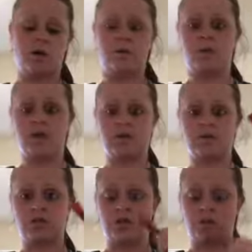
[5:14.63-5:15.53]

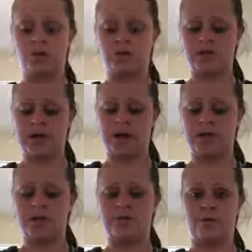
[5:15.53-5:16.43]
Next, you're gonna want to
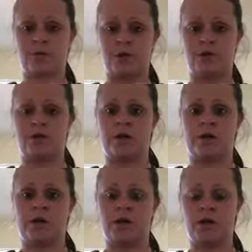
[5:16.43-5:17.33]
add the food coloring
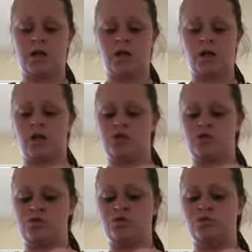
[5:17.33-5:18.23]
in. You
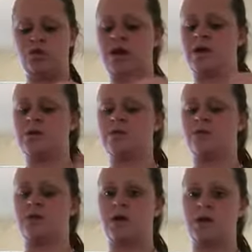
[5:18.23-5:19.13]
don't want to add the
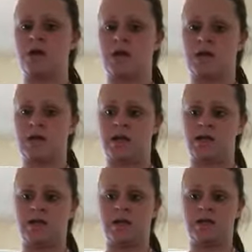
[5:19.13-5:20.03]
food coloring in
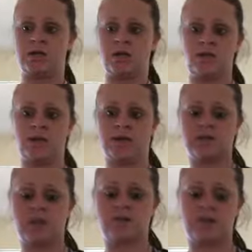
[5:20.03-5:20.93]
until it's all mixed
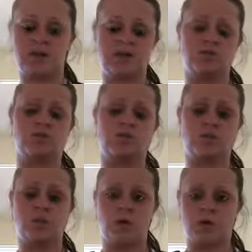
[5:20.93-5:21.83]
up because you
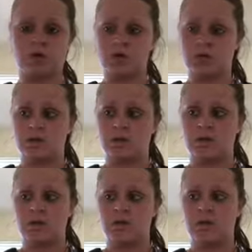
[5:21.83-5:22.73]
don't want
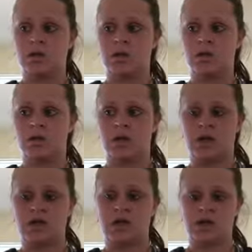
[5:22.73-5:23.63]

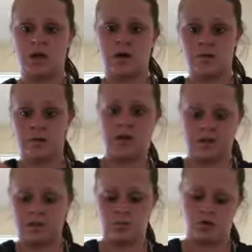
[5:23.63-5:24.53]
it to not mix
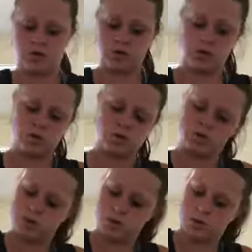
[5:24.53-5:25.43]
in with the glue.
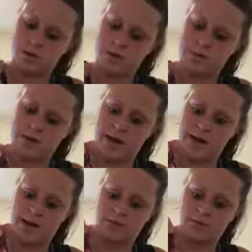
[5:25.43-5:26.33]
So I'm gonna
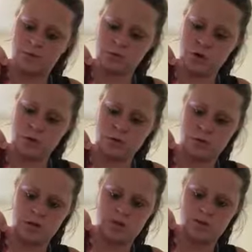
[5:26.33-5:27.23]
add a few drops
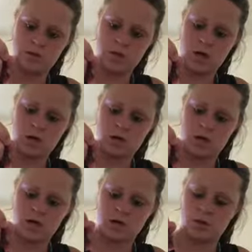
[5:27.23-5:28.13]
of the food
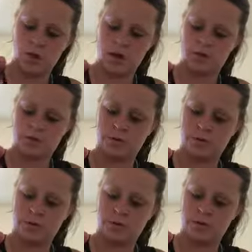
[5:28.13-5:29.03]
coloring. You'll add a
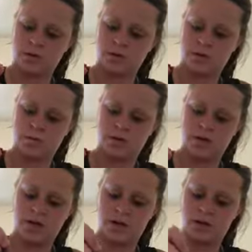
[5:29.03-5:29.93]
few
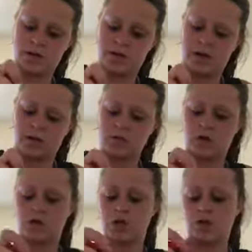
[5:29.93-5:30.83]
compared to how light, how
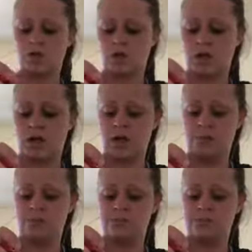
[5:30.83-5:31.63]
dark you want it.